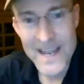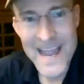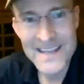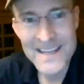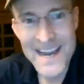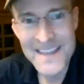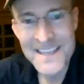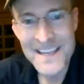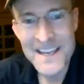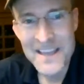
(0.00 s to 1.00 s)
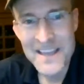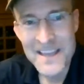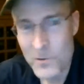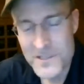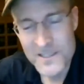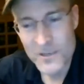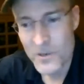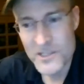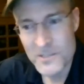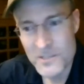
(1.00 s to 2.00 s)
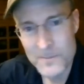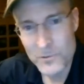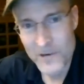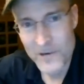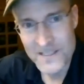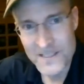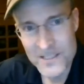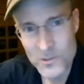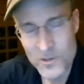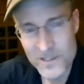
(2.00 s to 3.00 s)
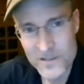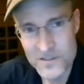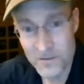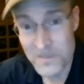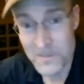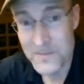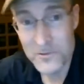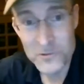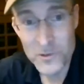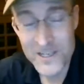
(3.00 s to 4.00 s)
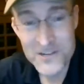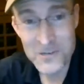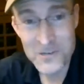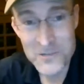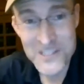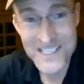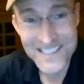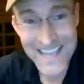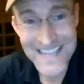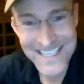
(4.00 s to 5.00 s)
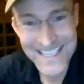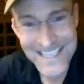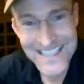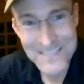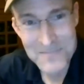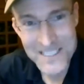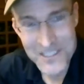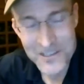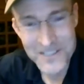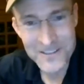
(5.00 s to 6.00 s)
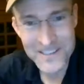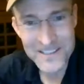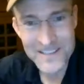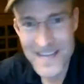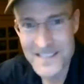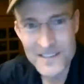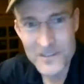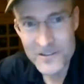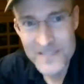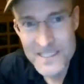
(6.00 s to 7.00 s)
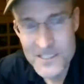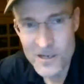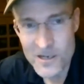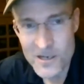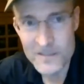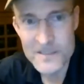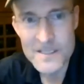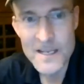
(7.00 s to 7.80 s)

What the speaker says: And I think that wasn't a question people were asking 20 years ago. People 20 years ago were just glad to get the material and glad to learn these songs.